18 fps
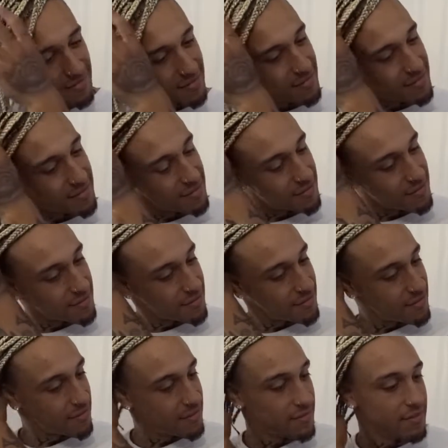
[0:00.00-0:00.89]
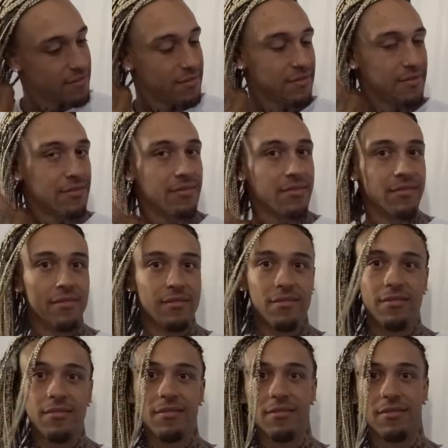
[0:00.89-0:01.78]

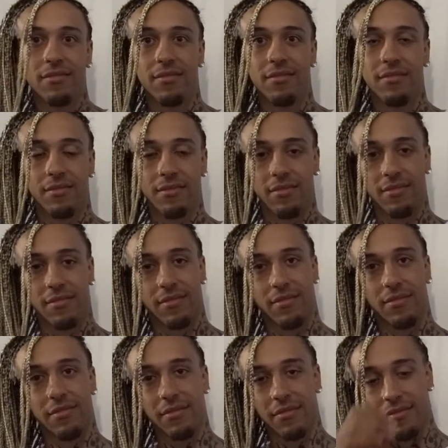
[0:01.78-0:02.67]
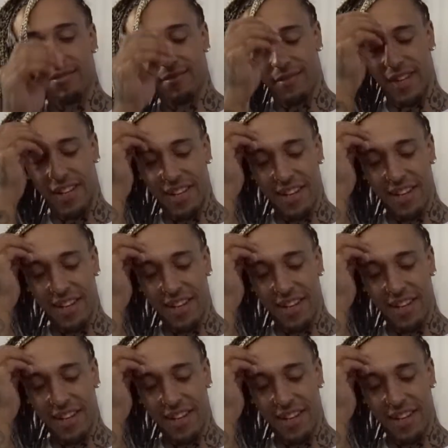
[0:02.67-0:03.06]
(not speaking)